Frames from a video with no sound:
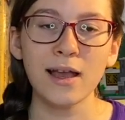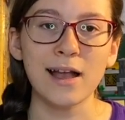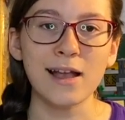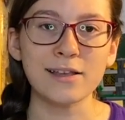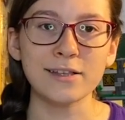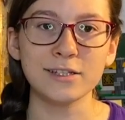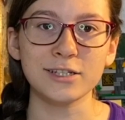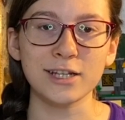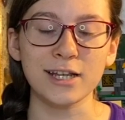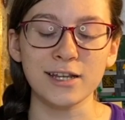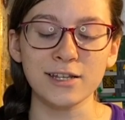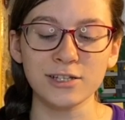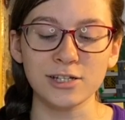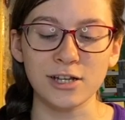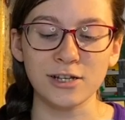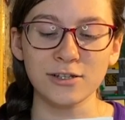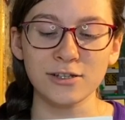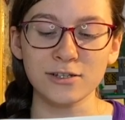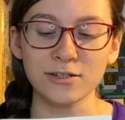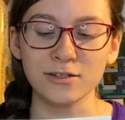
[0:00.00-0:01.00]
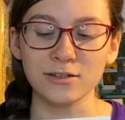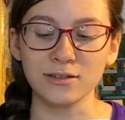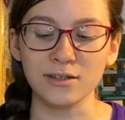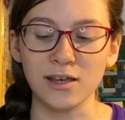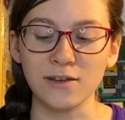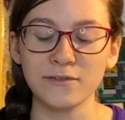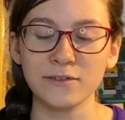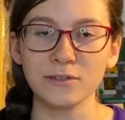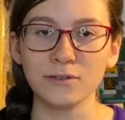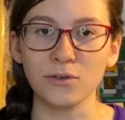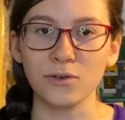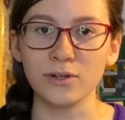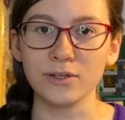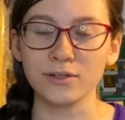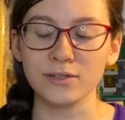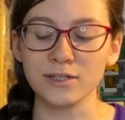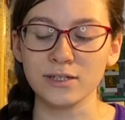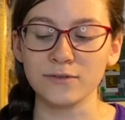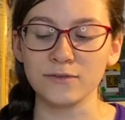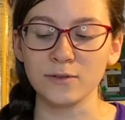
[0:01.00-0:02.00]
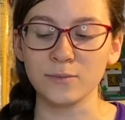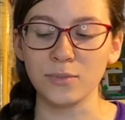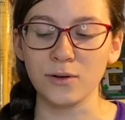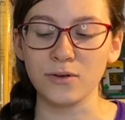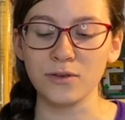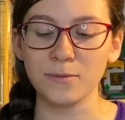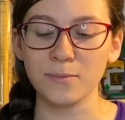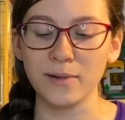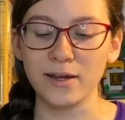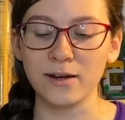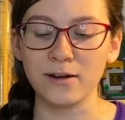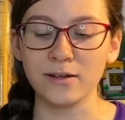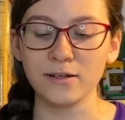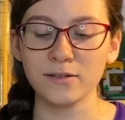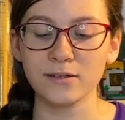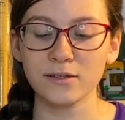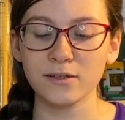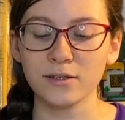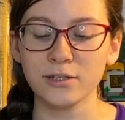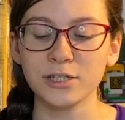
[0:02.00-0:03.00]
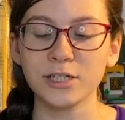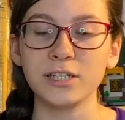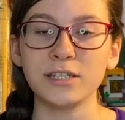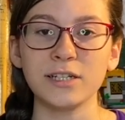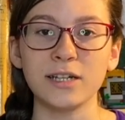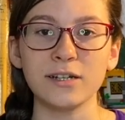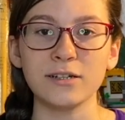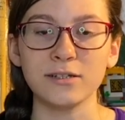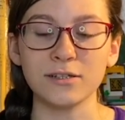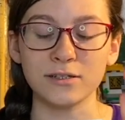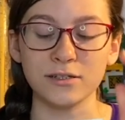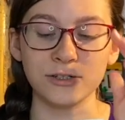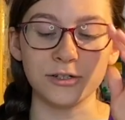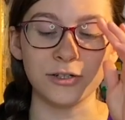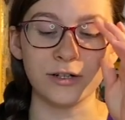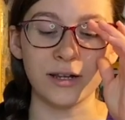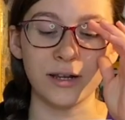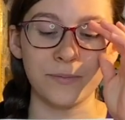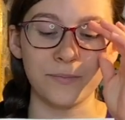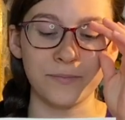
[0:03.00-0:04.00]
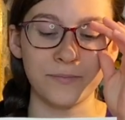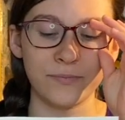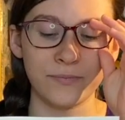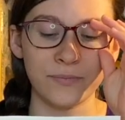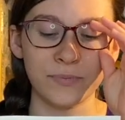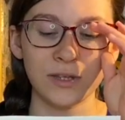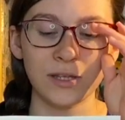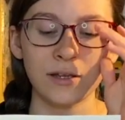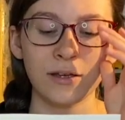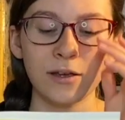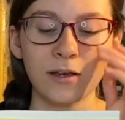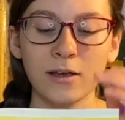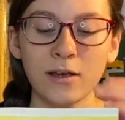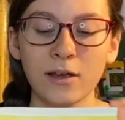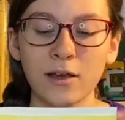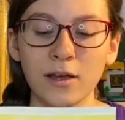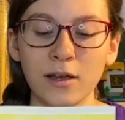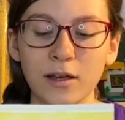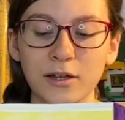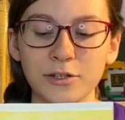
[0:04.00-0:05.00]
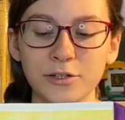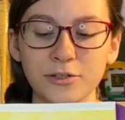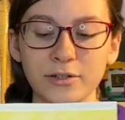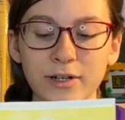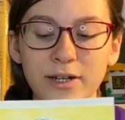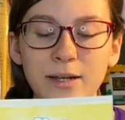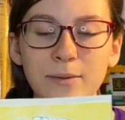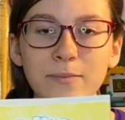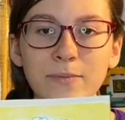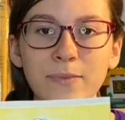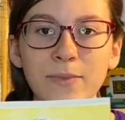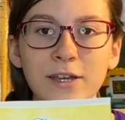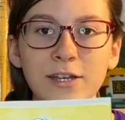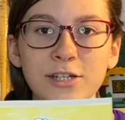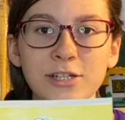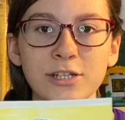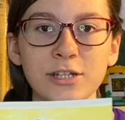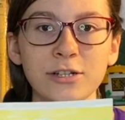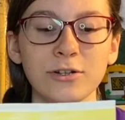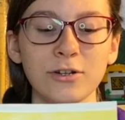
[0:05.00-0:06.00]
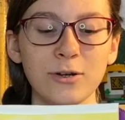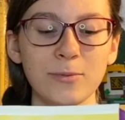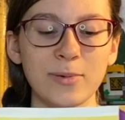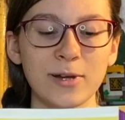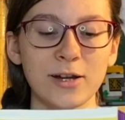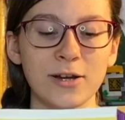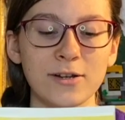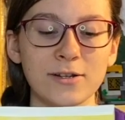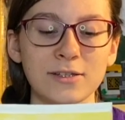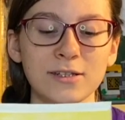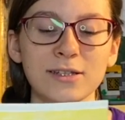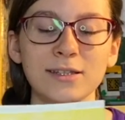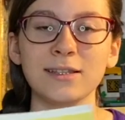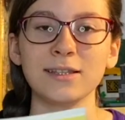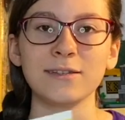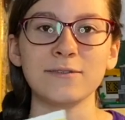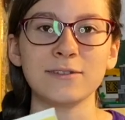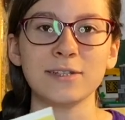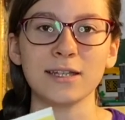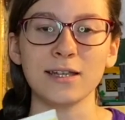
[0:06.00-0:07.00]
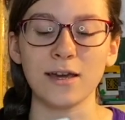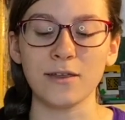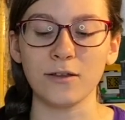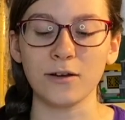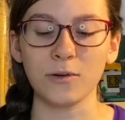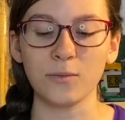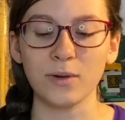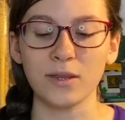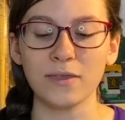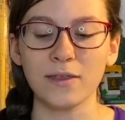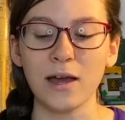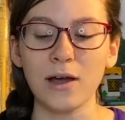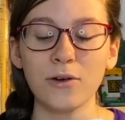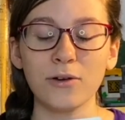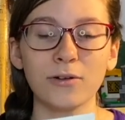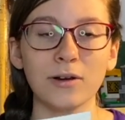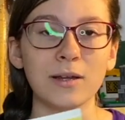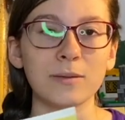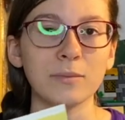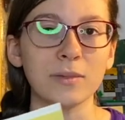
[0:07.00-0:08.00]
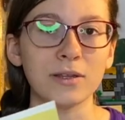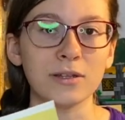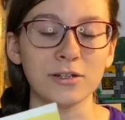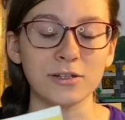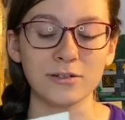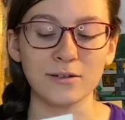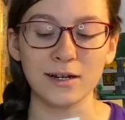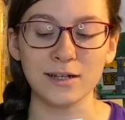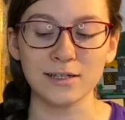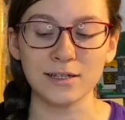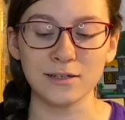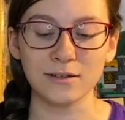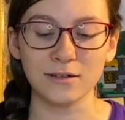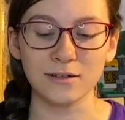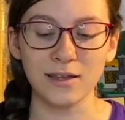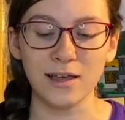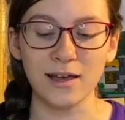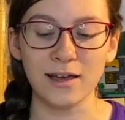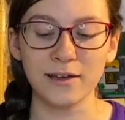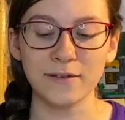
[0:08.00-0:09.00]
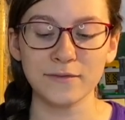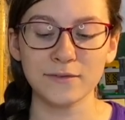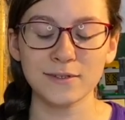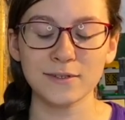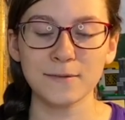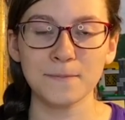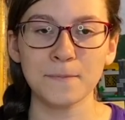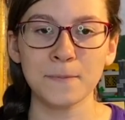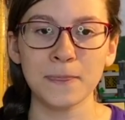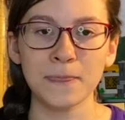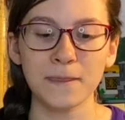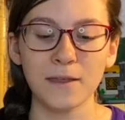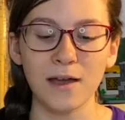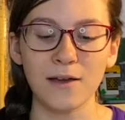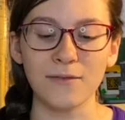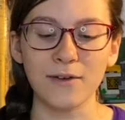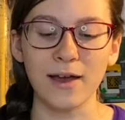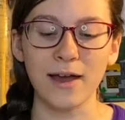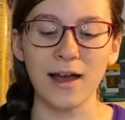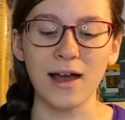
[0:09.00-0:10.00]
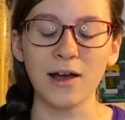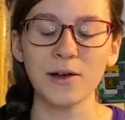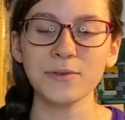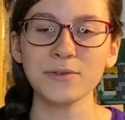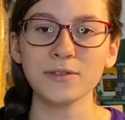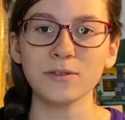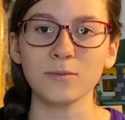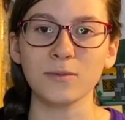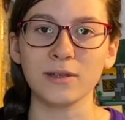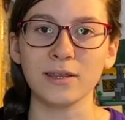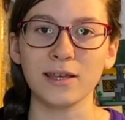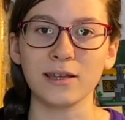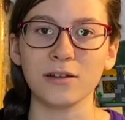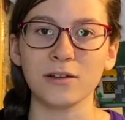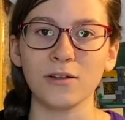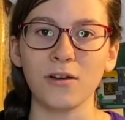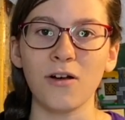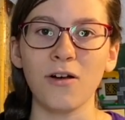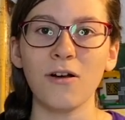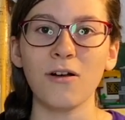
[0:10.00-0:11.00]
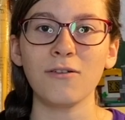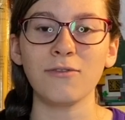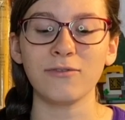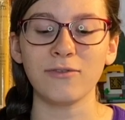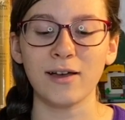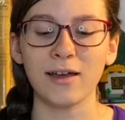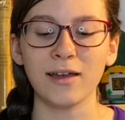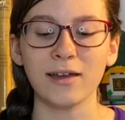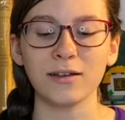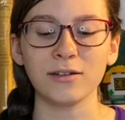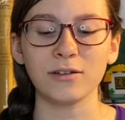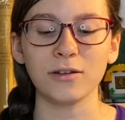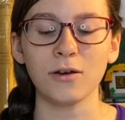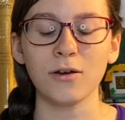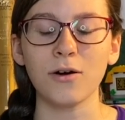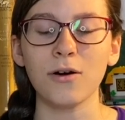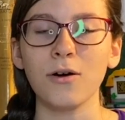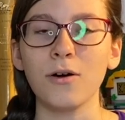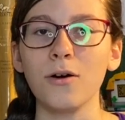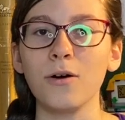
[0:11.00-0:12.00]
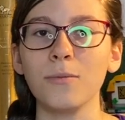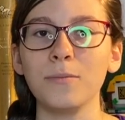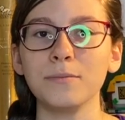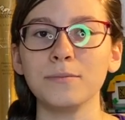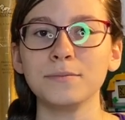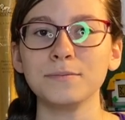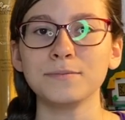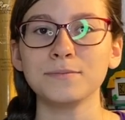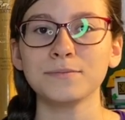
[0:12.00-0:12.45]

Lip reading: As Jane juggles her love and loyalty for both parents, she dares to dream. A dream that she and her parents could live together without grandmother directing their lives, of a house where they could all find home.